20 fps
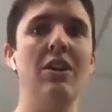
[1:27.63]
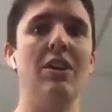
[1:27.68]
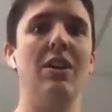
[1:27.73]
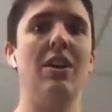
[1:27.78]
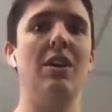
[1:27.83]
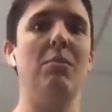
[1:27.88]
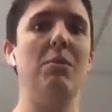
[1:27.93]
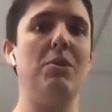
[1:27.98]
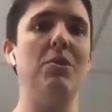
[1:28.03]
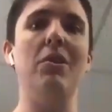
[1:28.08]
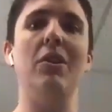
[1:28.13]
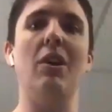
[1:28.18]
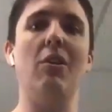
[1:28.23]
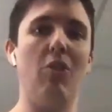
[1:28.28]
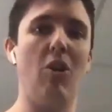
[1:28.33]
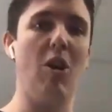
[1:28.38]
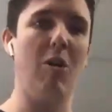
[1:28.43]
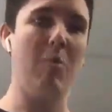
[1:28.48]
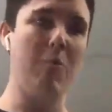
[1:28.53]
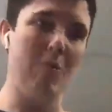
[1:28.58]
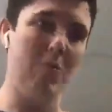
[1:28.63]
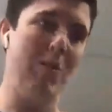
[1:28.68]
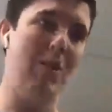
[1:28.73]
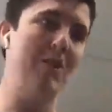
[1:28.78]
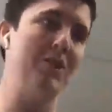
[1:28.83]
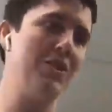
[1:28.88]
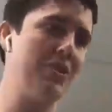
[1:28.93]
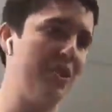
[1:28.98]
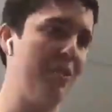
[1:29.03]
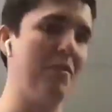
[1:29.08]
which you can grow up a
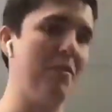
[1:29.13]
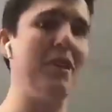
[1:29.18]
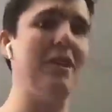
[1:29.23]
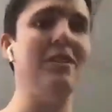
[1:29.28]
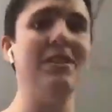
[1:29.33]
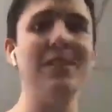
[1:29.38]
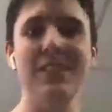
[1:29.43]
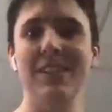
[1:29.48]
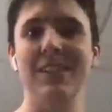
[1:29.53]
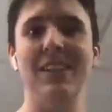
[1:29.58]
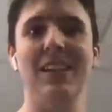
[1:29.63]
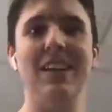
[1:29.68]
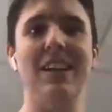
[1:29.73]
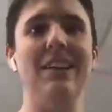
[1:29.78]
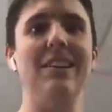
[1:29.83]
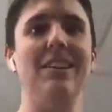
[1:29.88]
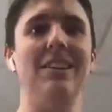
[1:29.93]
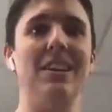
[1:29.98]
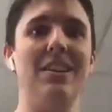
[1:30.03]
bunch of it and